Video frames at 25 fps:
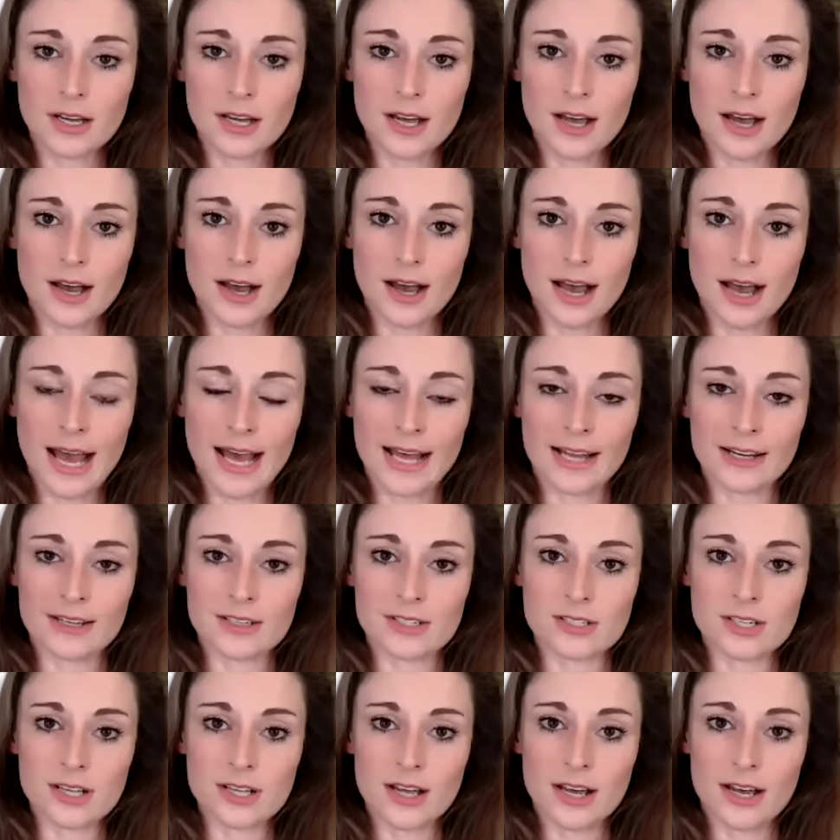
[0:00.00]
Up
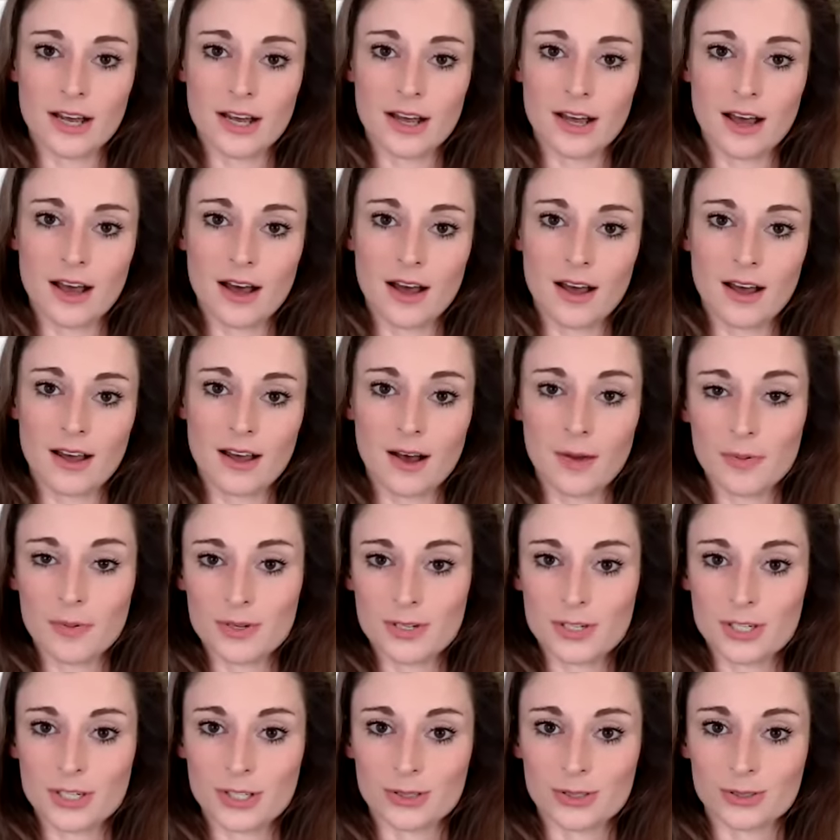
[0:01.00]

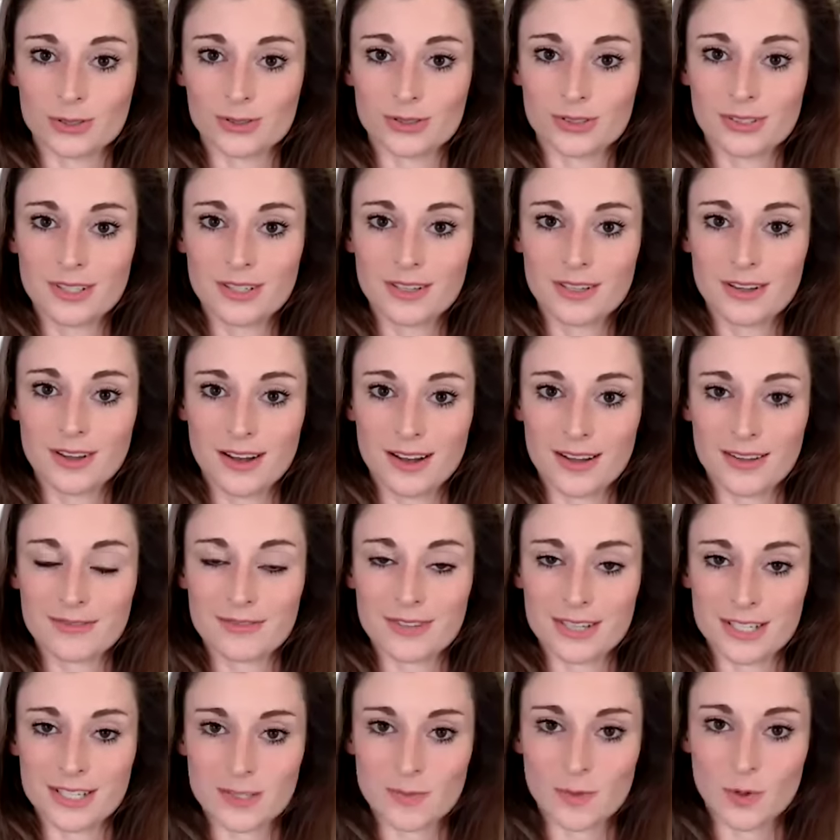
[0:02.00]
until
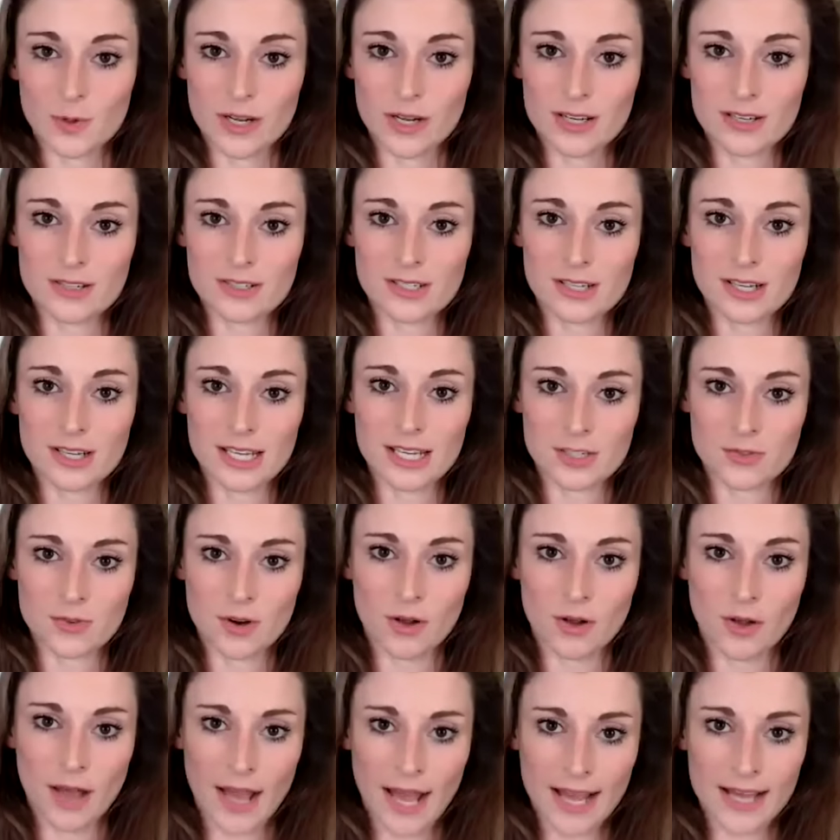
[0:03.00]
this point,
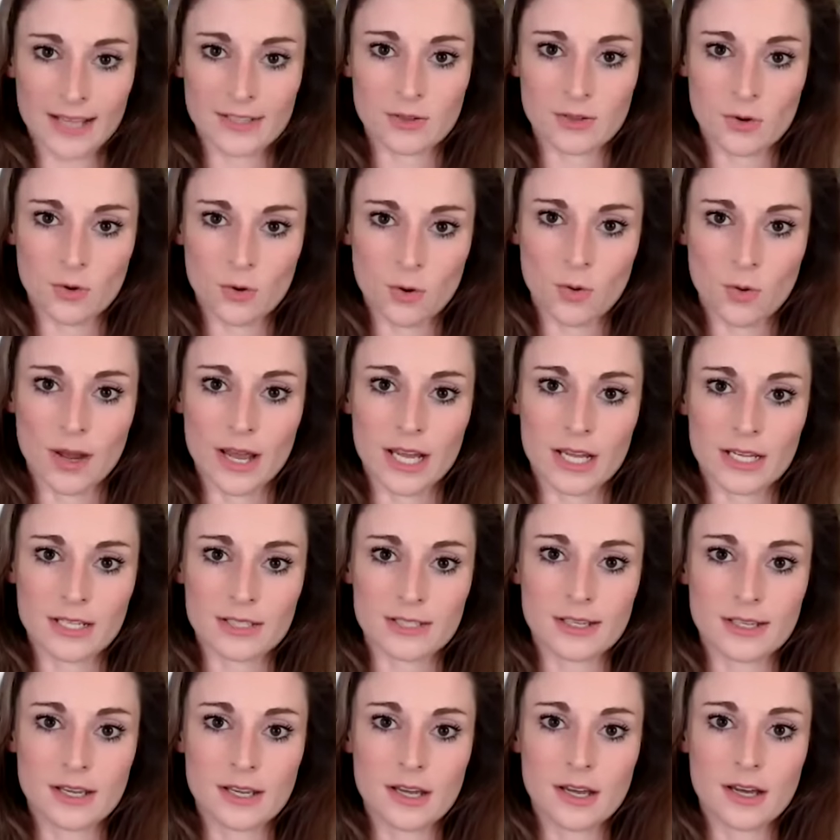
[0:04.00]
Israel has
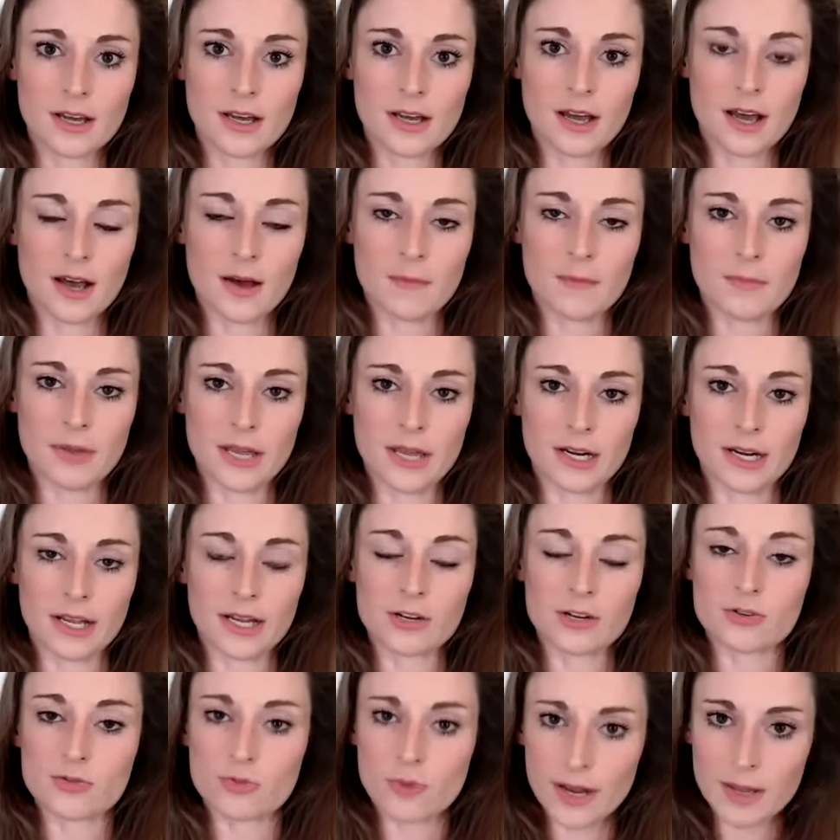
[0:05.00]
always been
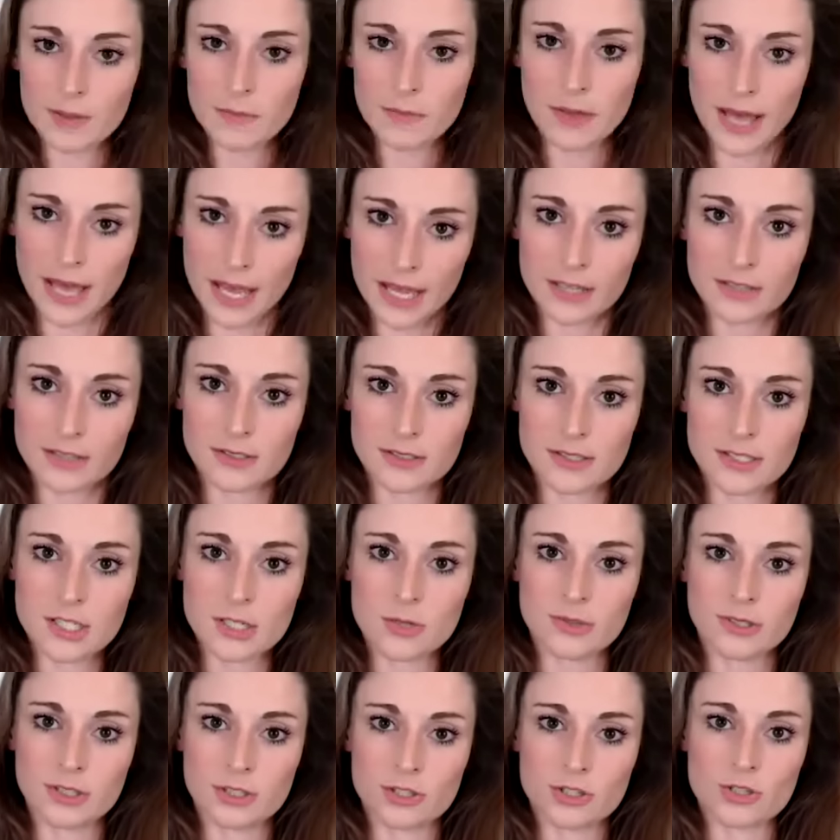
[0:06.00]
at great pains
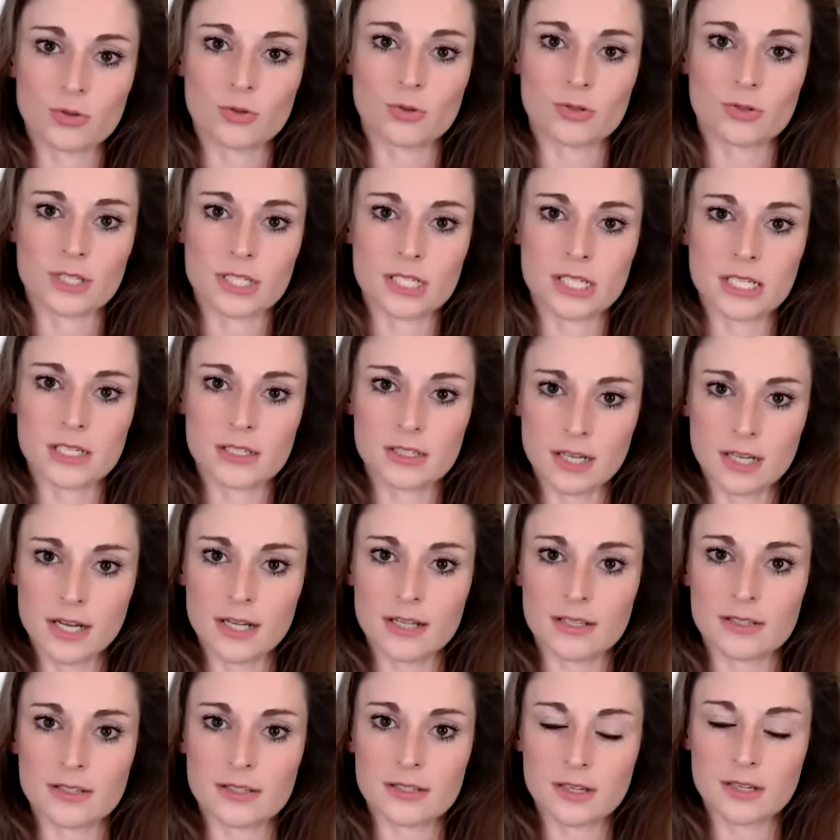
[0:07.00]
to ensure that it
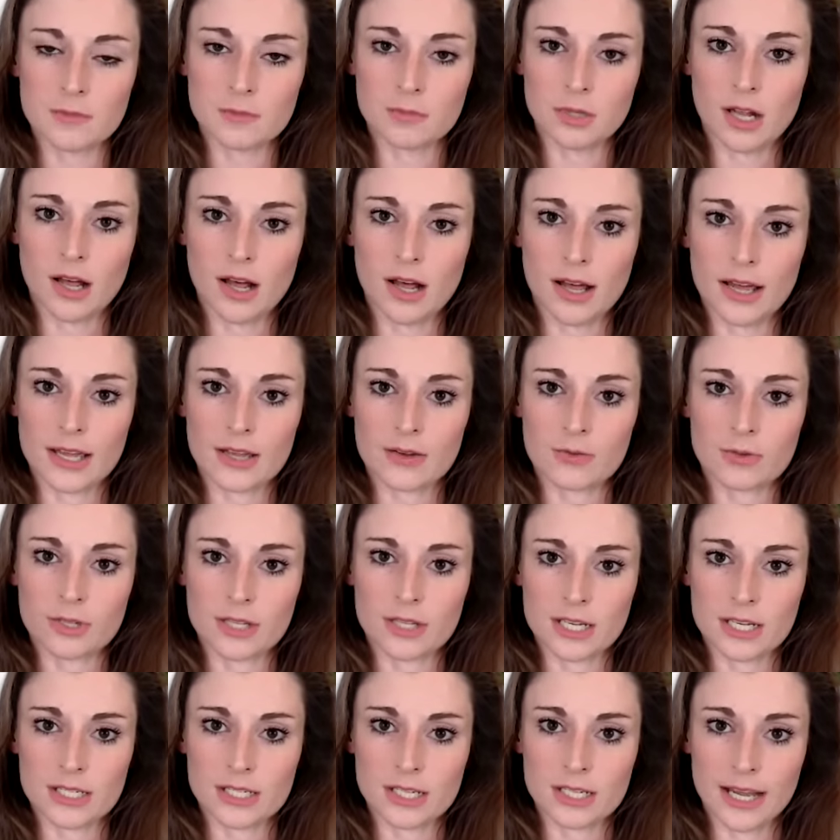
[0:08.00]
does comply with
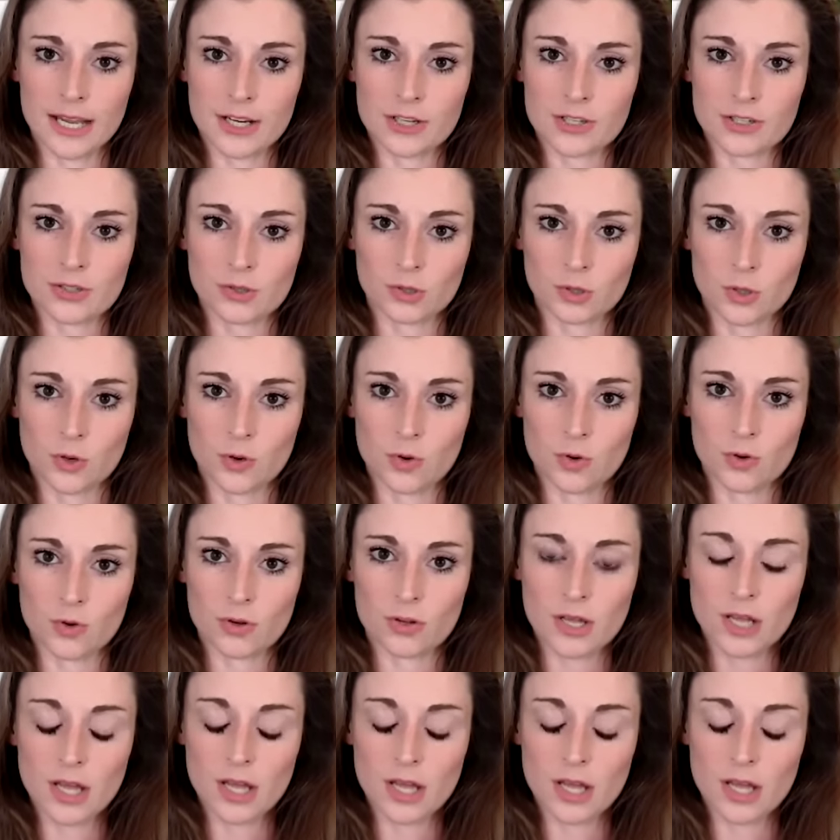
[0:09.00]
international law.